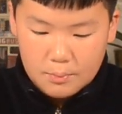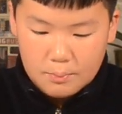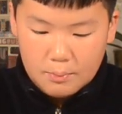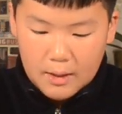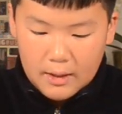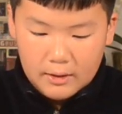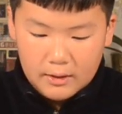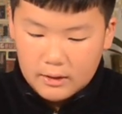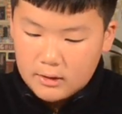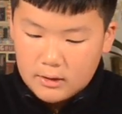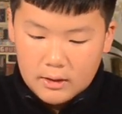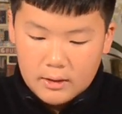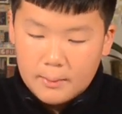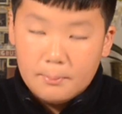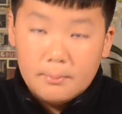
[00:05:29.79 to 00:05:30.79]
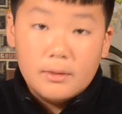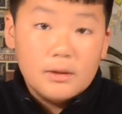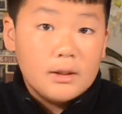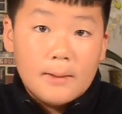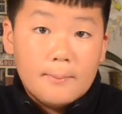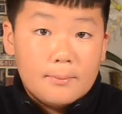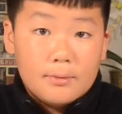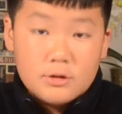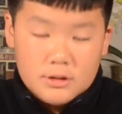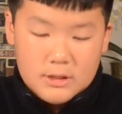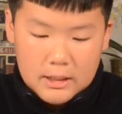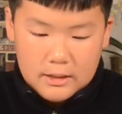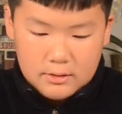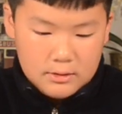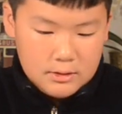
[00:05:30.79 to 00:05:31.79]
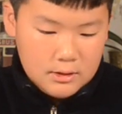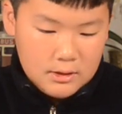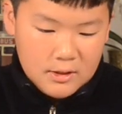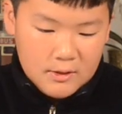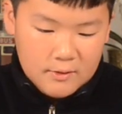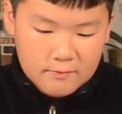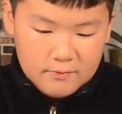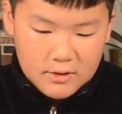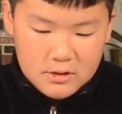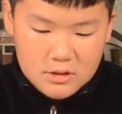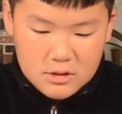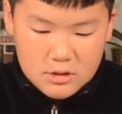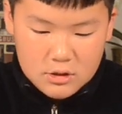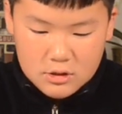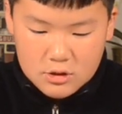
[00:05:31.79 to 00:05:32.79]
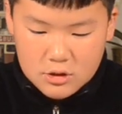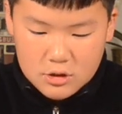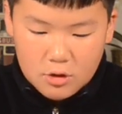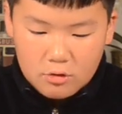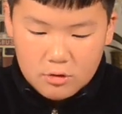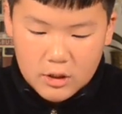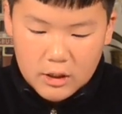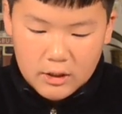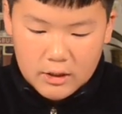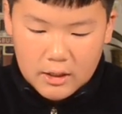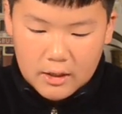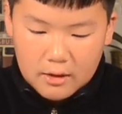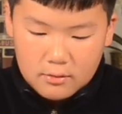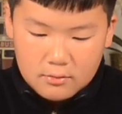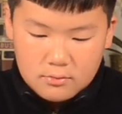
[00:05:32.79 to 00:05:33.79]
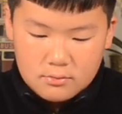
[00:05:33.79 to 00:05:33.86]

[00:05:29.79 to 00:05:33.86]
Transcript: by like 1,000,000%. This is just so good now.